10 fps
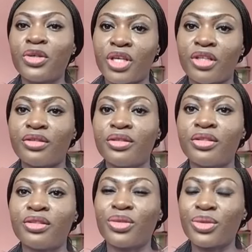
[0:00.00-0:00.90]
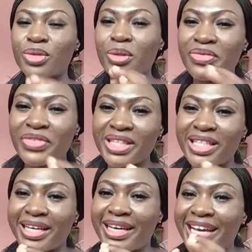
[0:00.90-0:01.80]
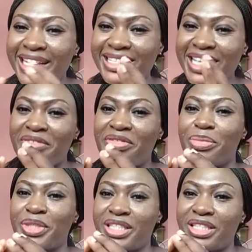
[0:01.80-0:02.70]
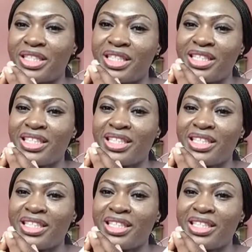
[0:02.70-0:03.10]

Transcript: Okay, so something that guides everybody,